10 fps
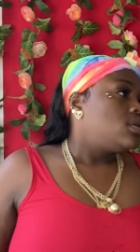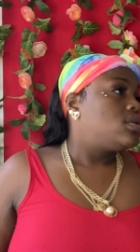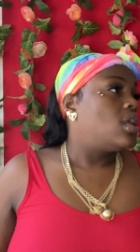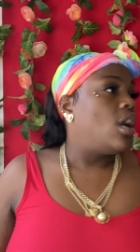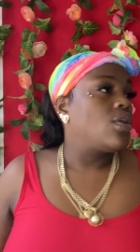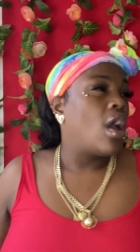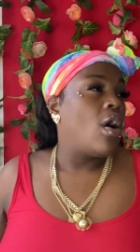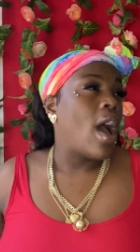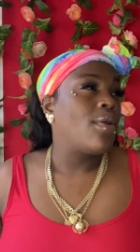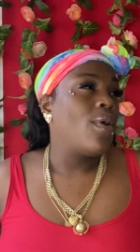So
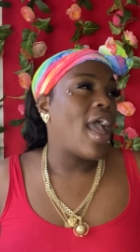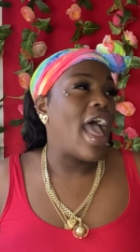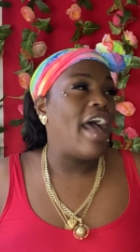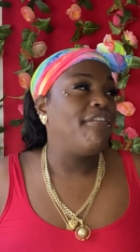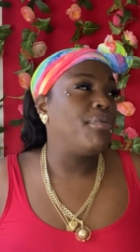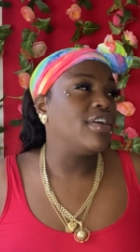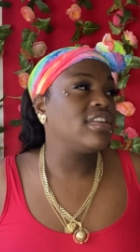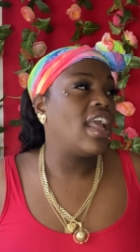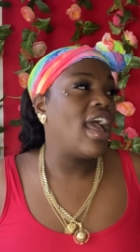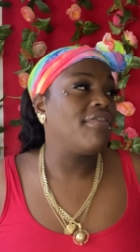y'all, I don't have,
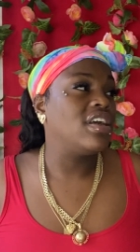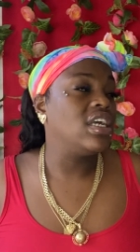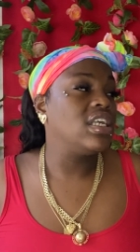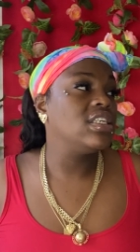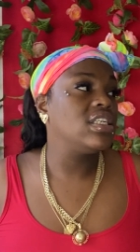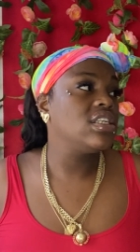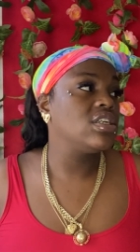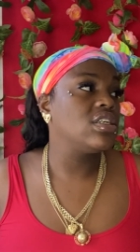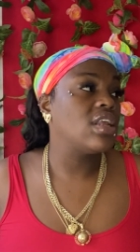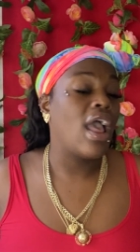personally have cooking scissors. I